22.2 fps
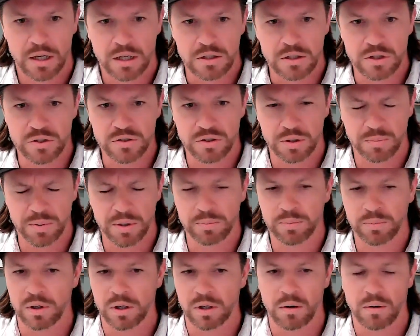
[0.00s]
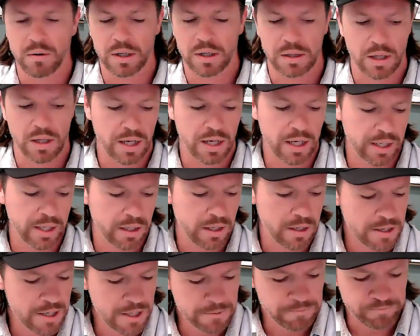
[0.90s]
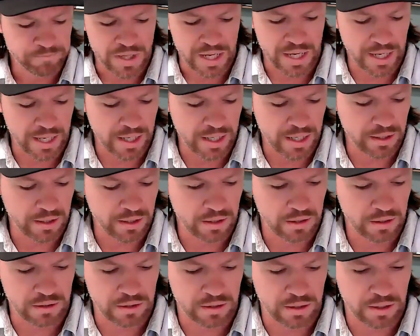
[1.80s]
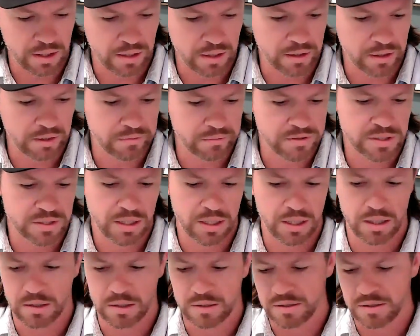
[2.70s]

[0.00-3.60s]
usually people go online and they say,